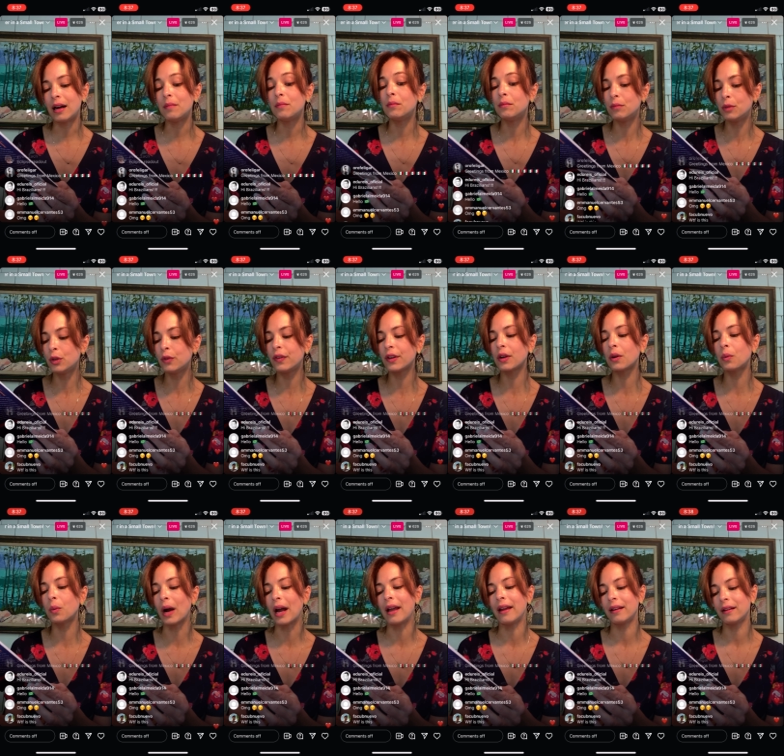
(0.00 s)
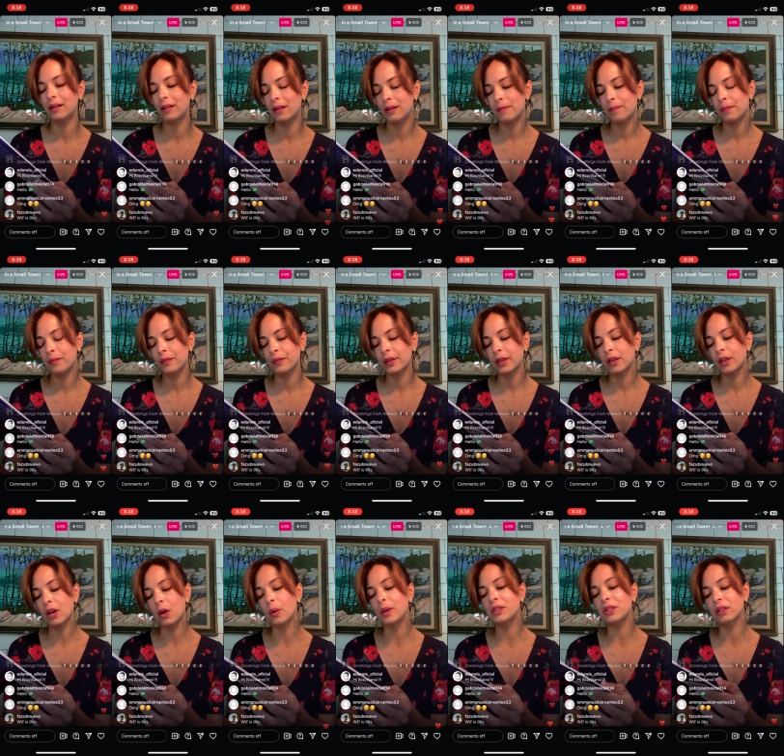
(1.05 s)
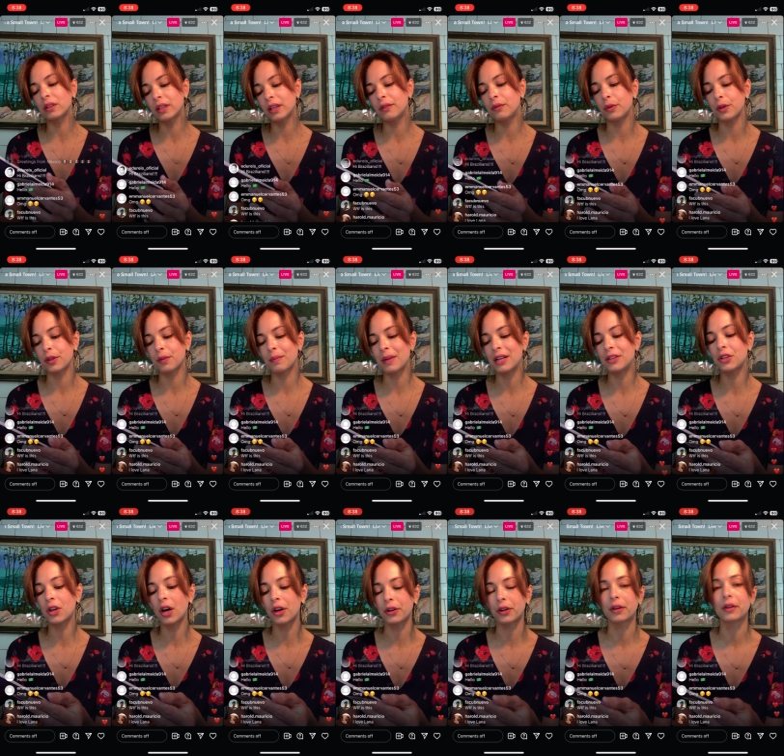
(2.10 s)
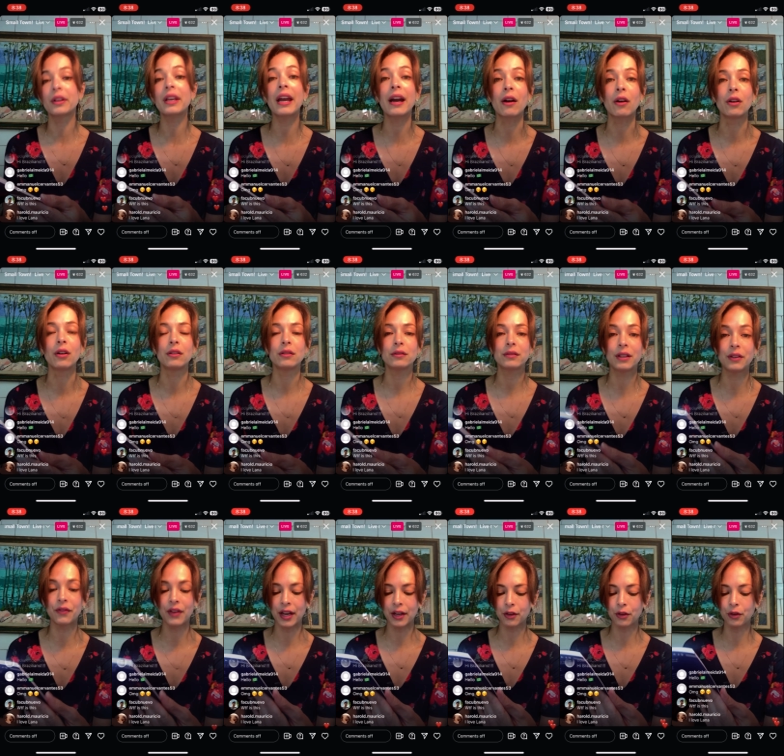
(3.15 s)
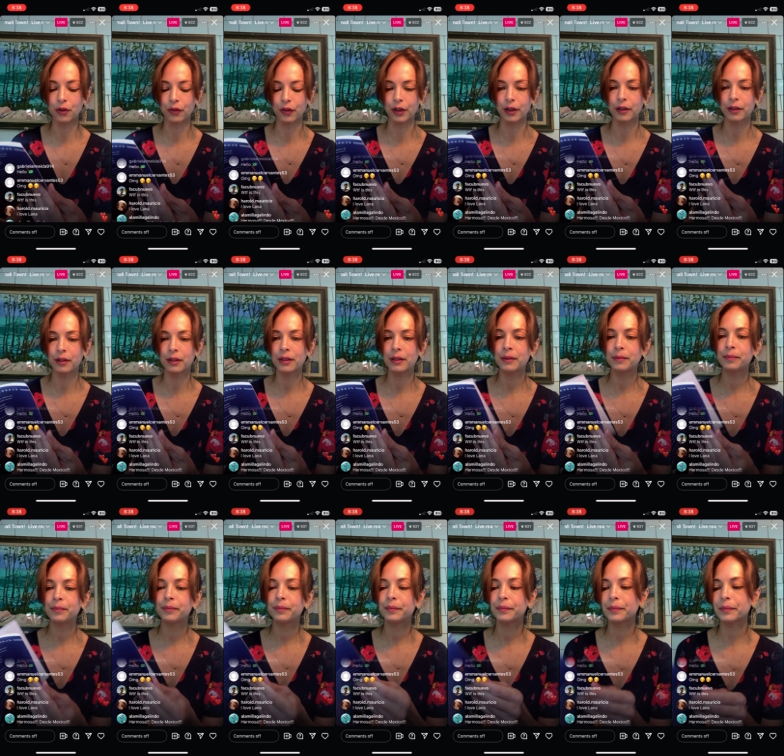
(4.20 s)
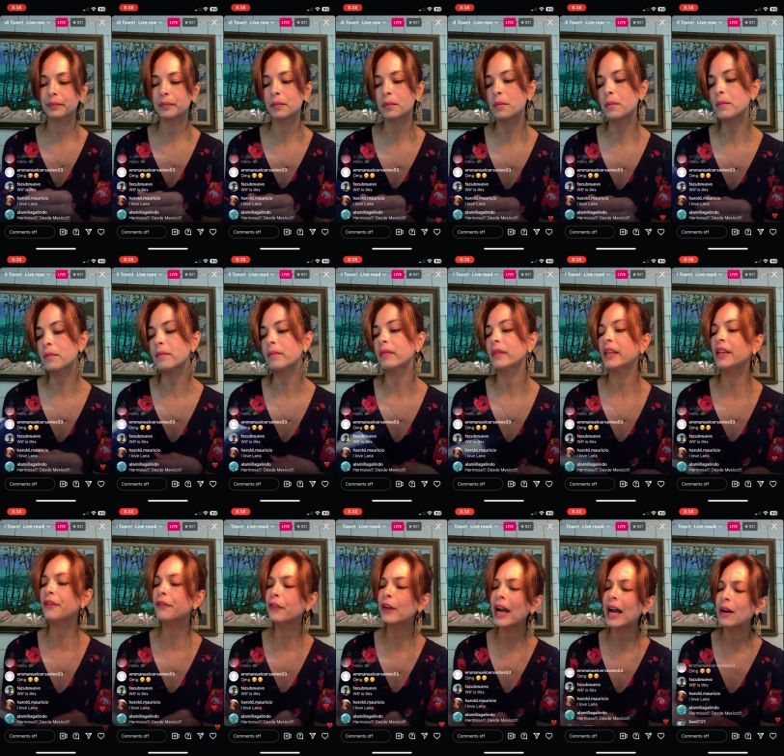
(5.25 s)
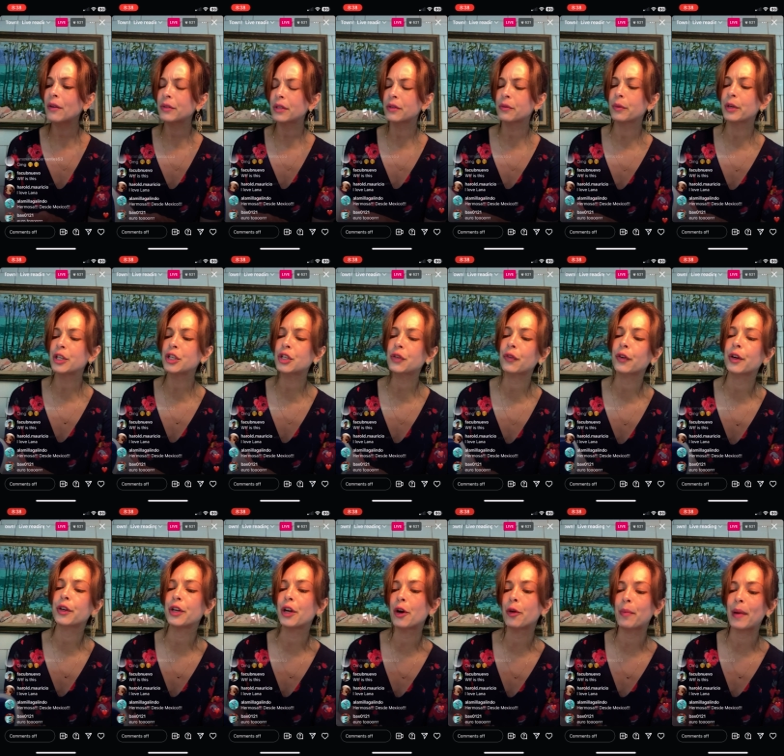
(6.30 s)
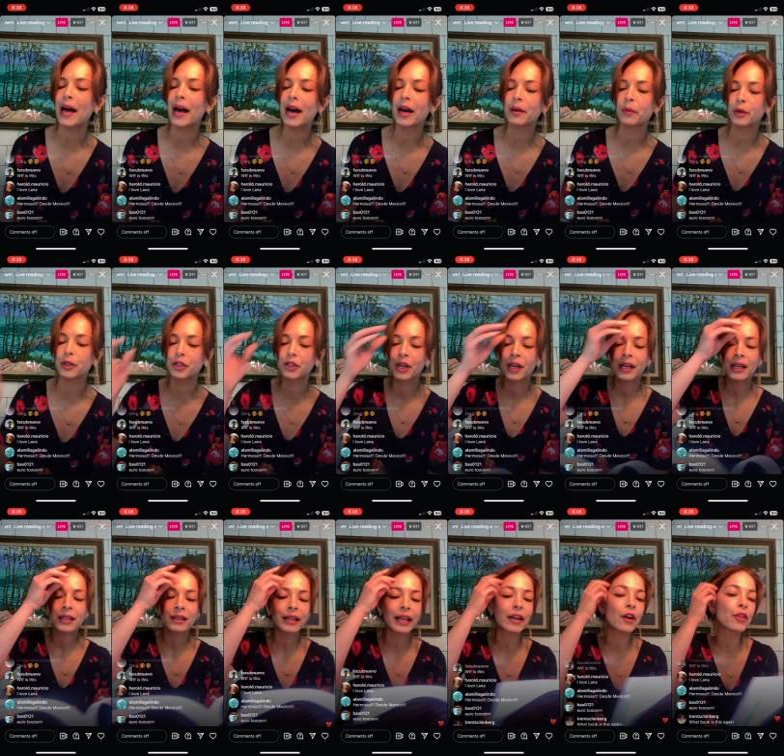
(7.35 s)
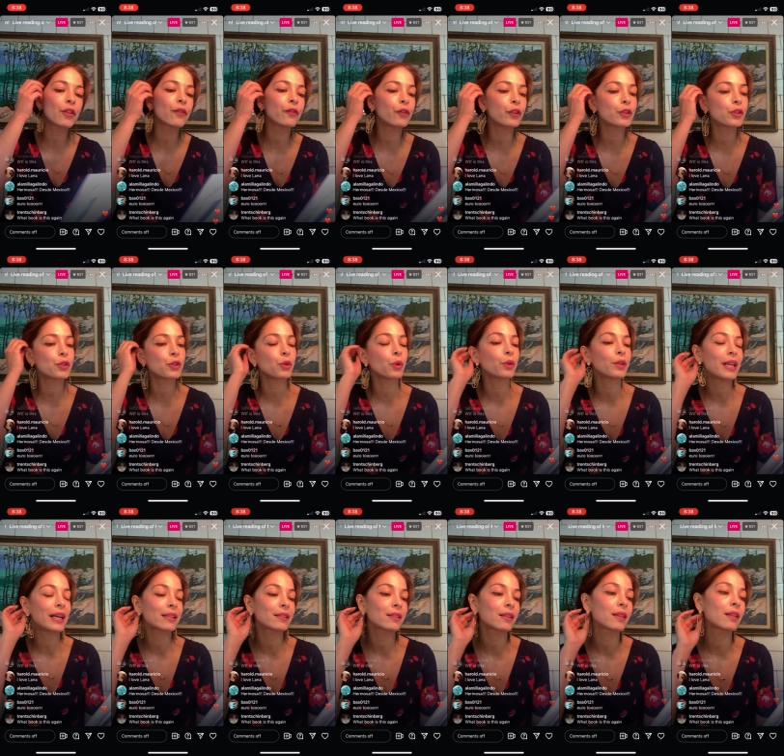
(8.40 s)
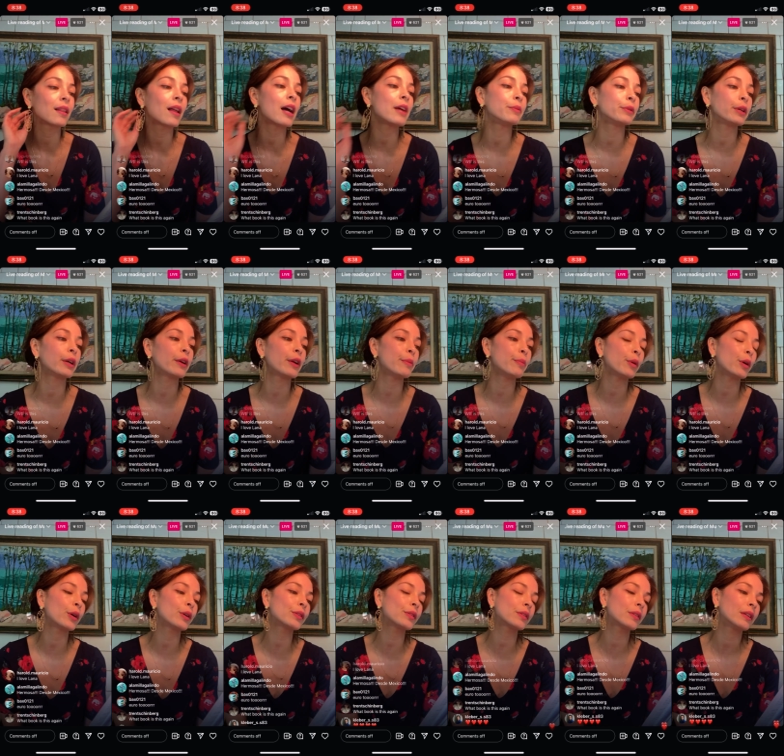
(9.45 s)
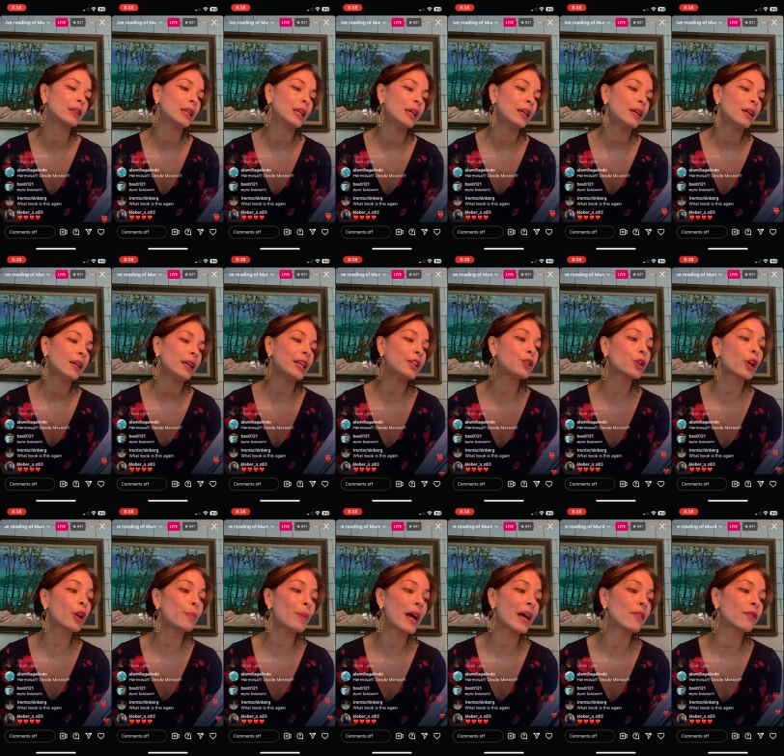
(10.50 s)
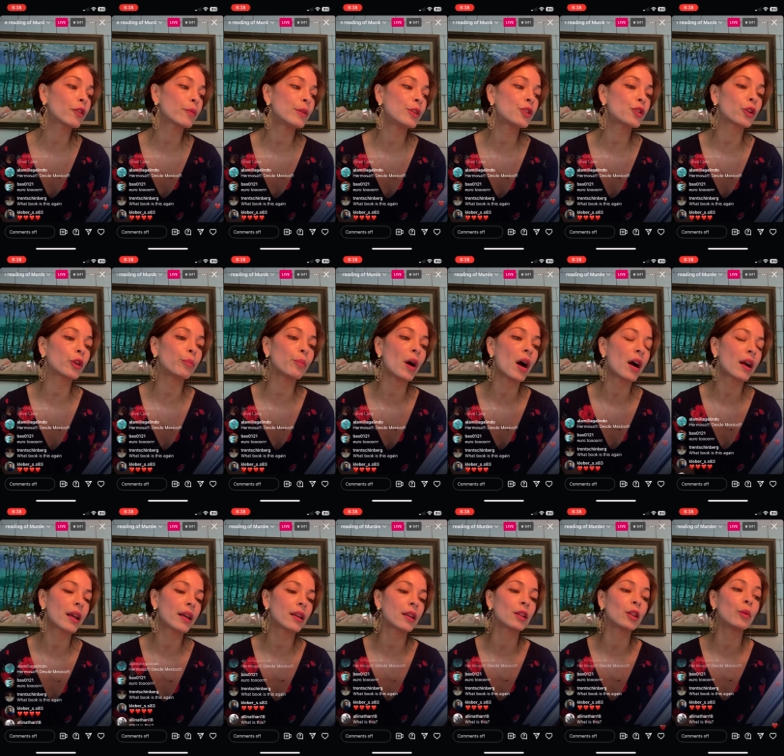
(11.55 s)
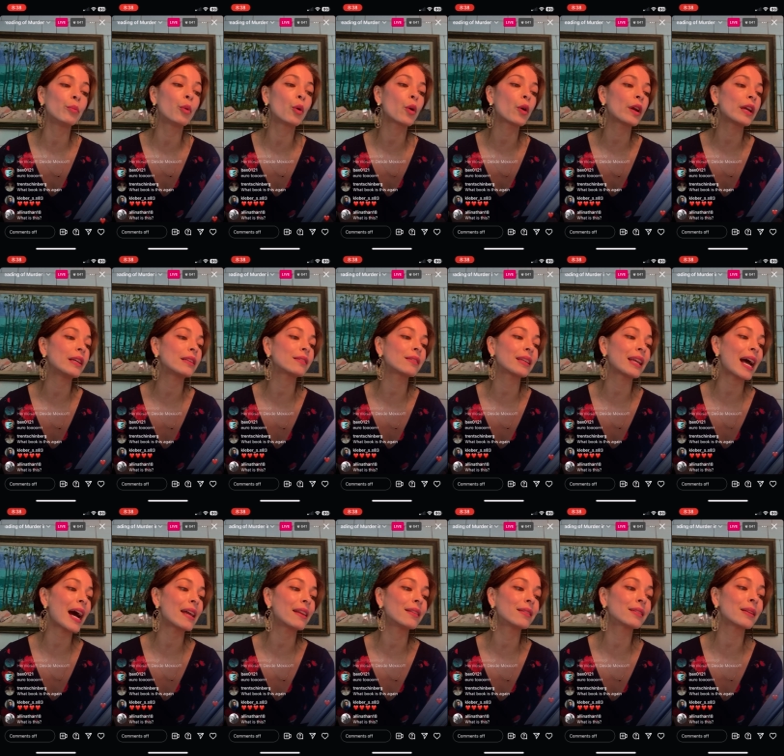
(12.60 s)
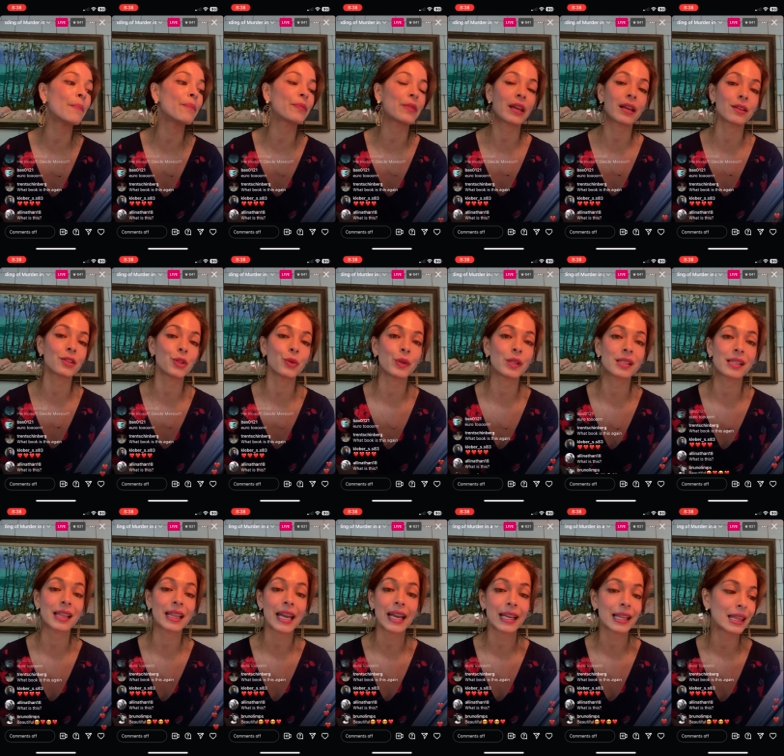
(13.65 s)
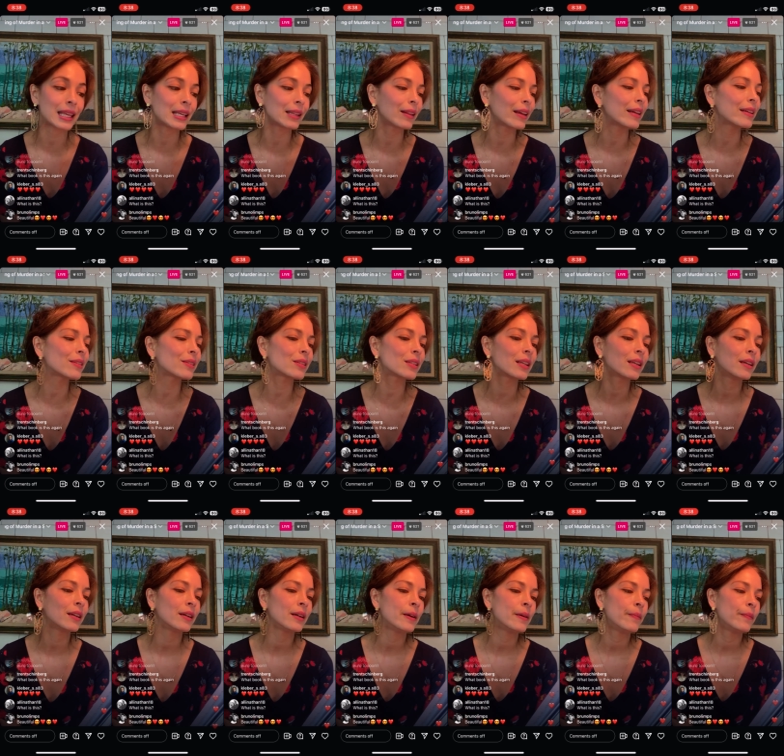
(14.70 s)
I'm moving away, going to live with my daughter, Carol, in Vancouver. He frowned and reached for a notepad, which lay on the footstool next to the library books. He took a pen from his shirt pocket and laboriously added something to his lengthy list.